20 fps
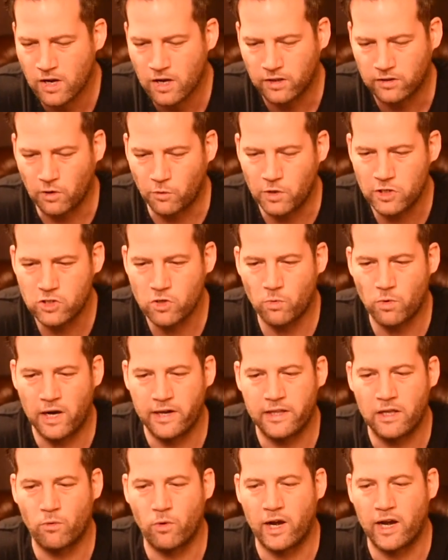The reason
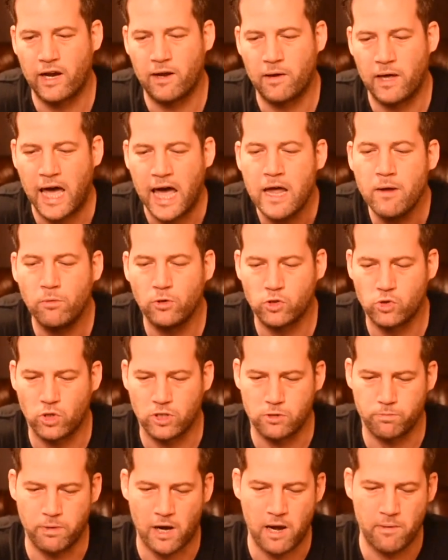why they were able to
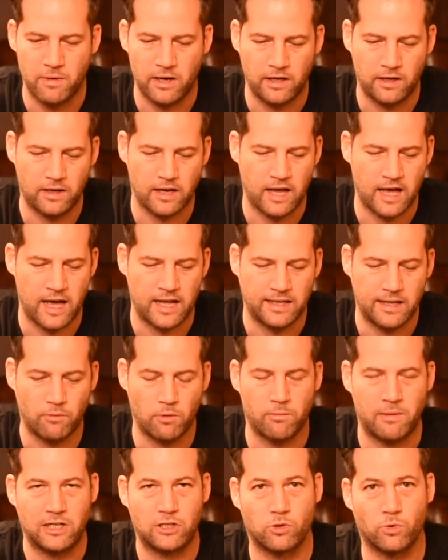experiment
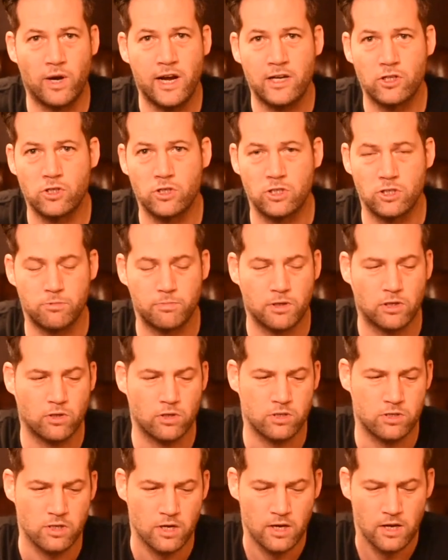double maturation is
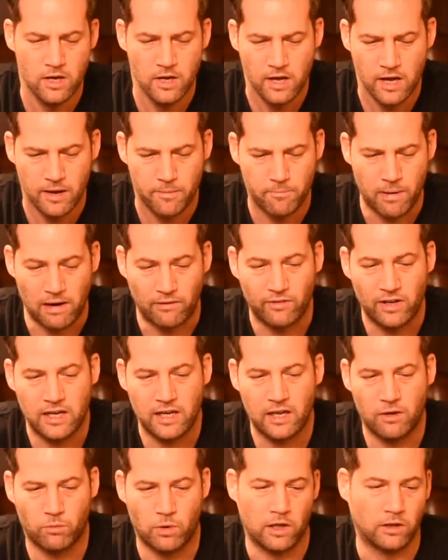because
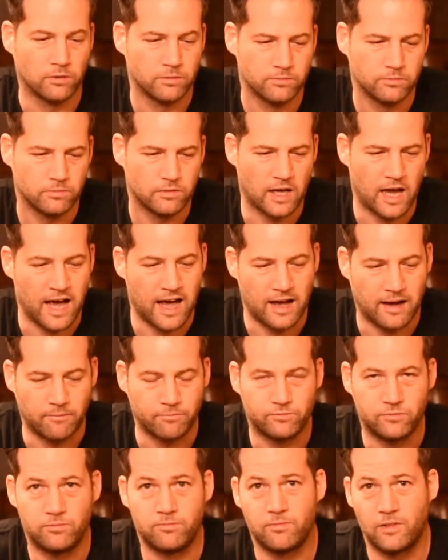Balvenie,
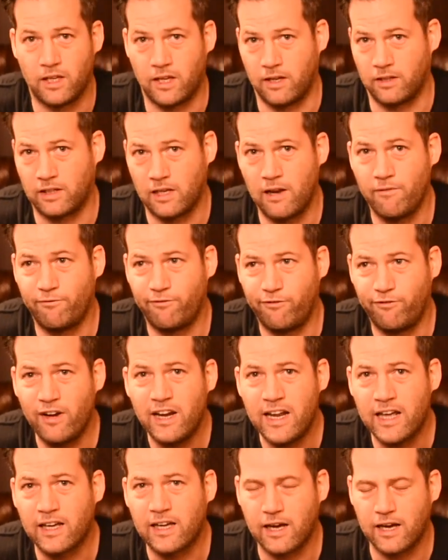
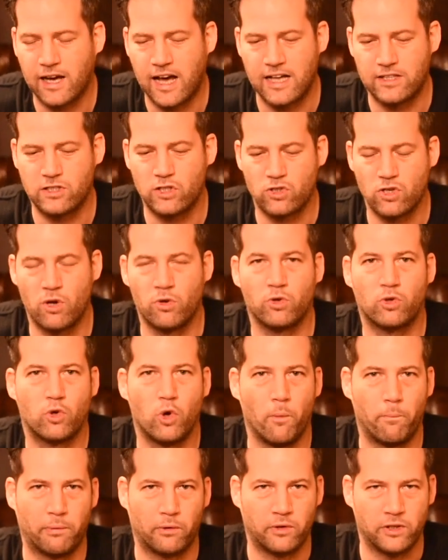Glenfiddich has its own
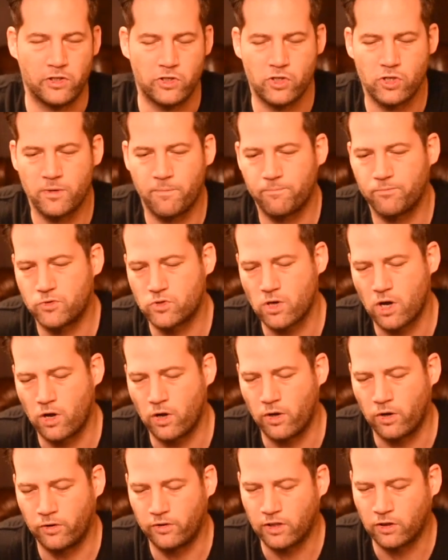cooperage.
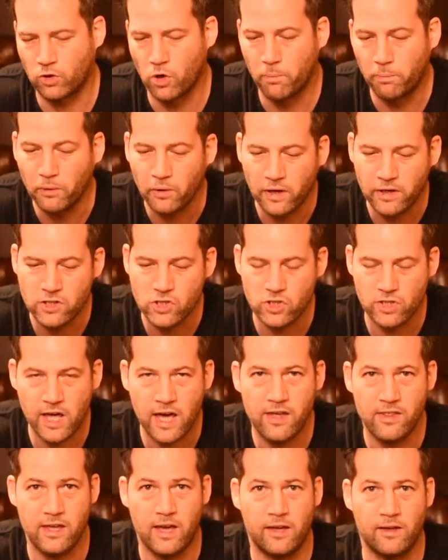So the cooperage
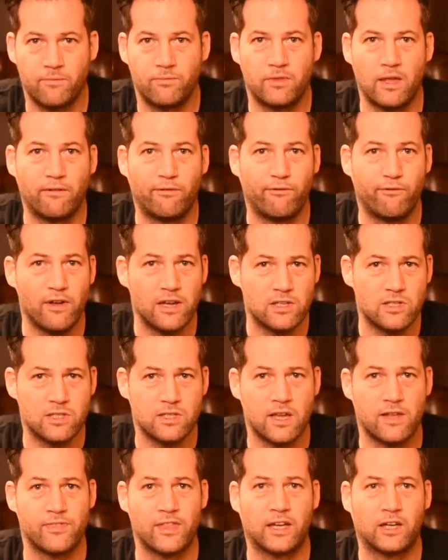there, they
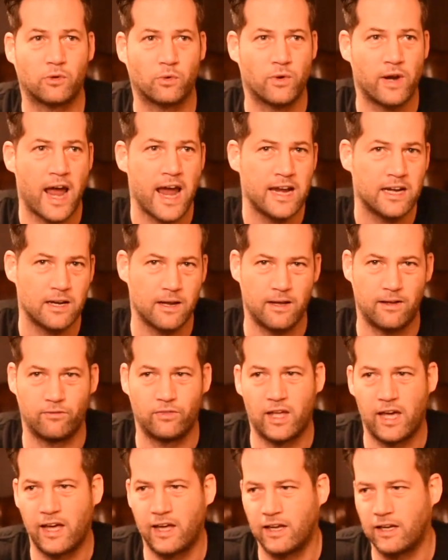fix and they create
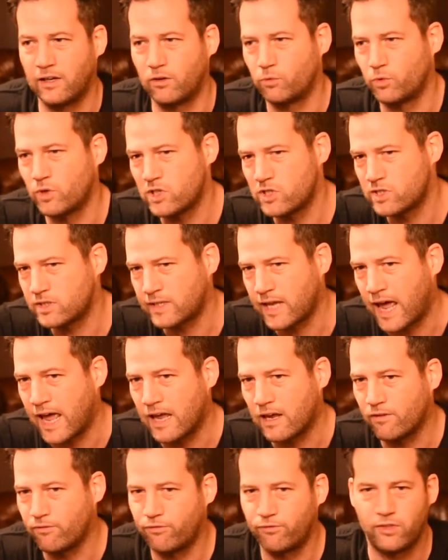and they
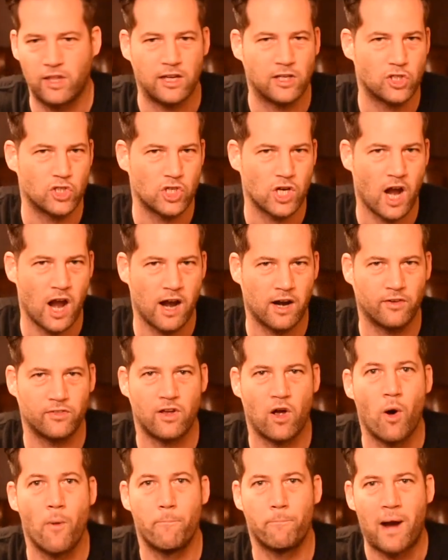restave, they char
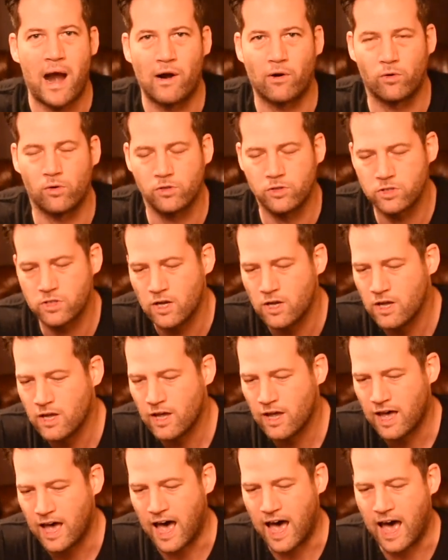their own barrels
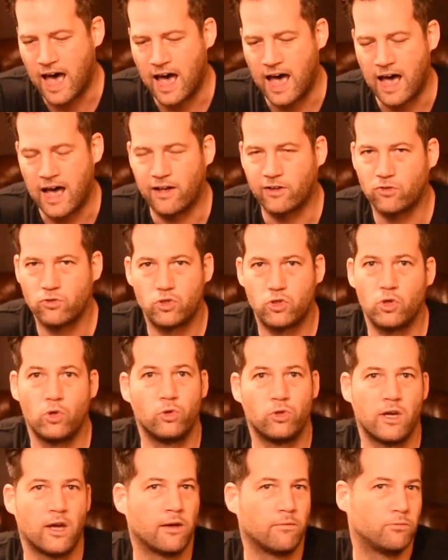
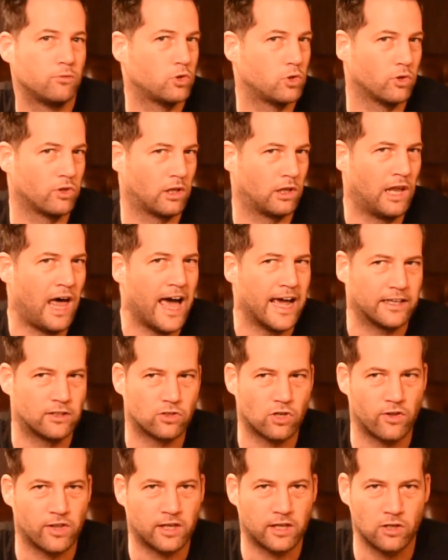to the light,
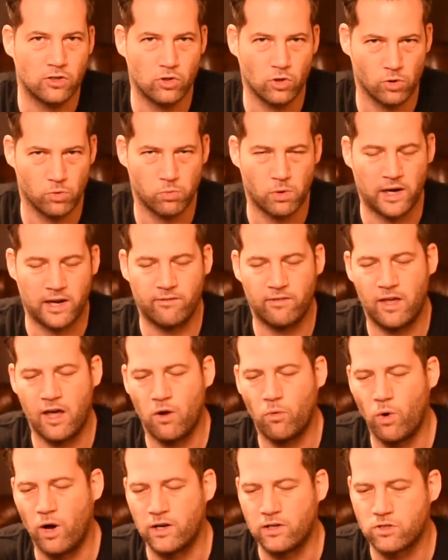so they can do whatever they
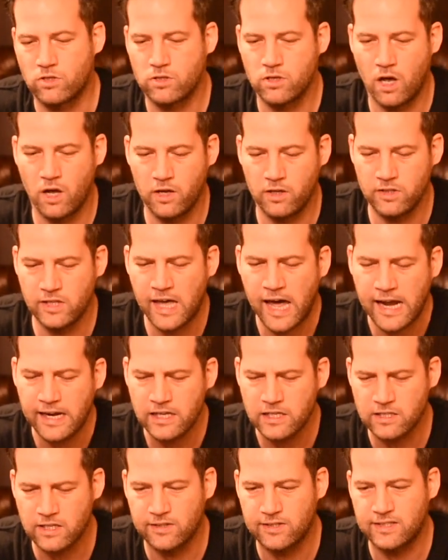want. So in the
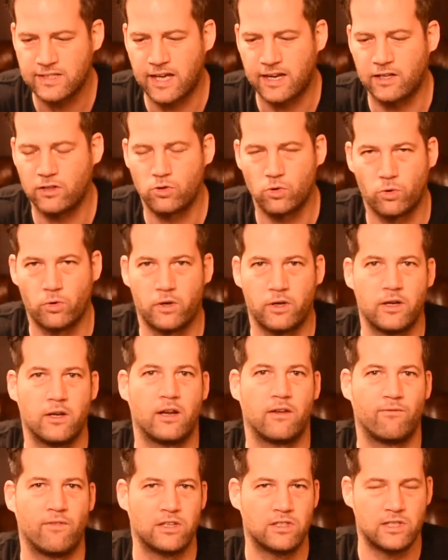80s, they started
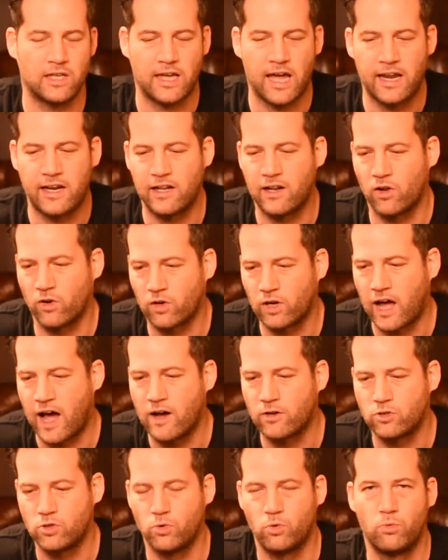investigating on
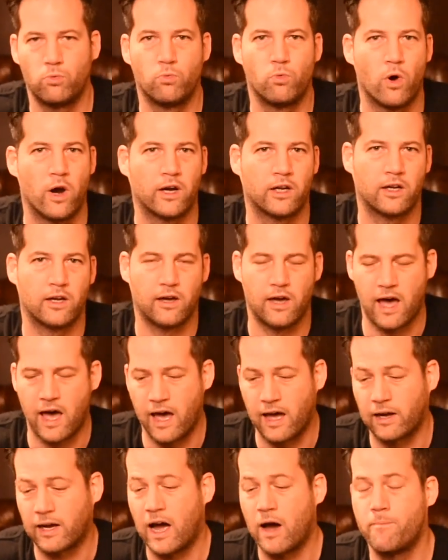how to work,
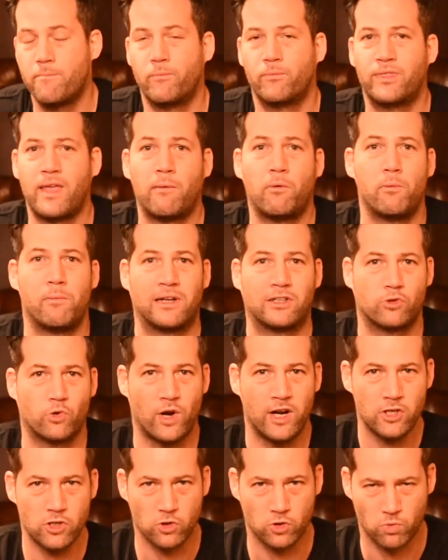how double
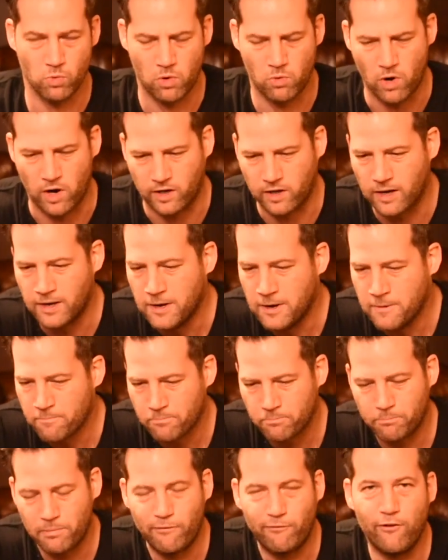maturations will work.
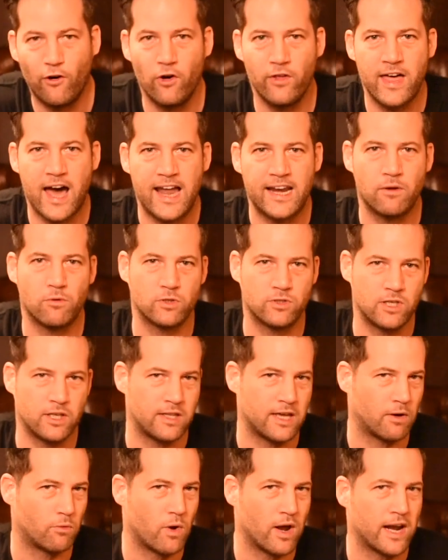Before that, it was
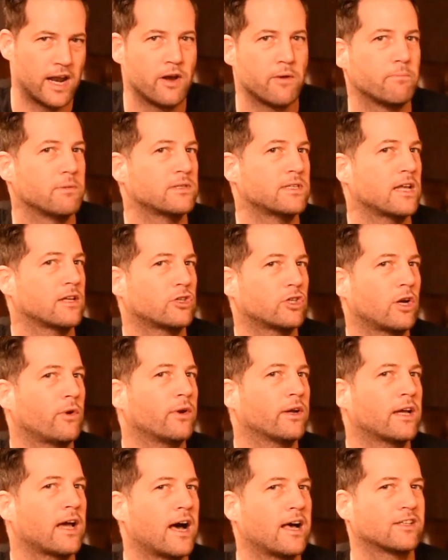either 100%
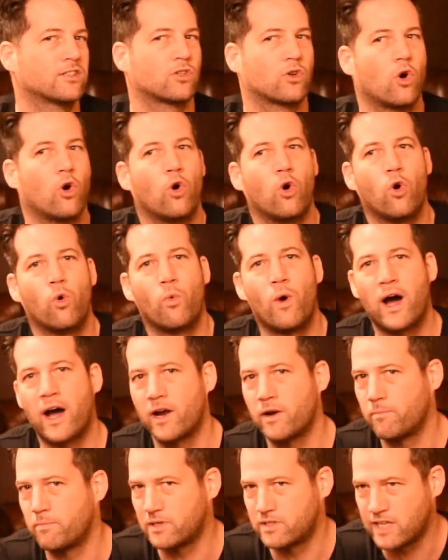cherry cask or
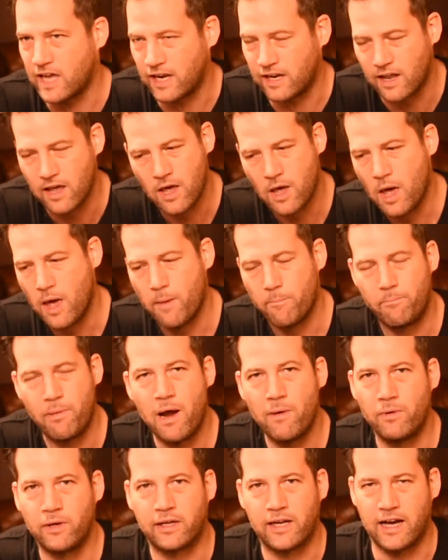100%
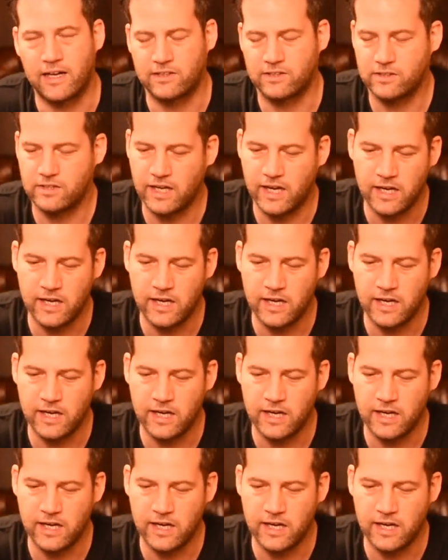bourbon casks.